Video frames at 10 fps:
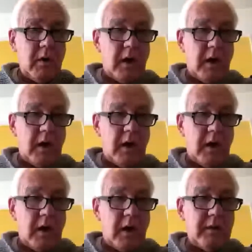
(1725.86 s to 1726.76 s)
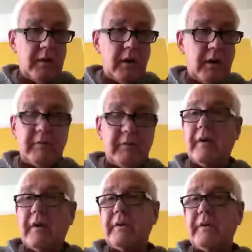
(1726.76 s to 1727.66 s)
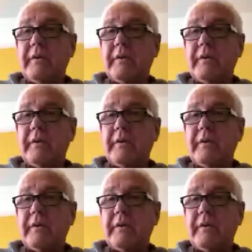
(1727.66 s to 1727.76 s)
And very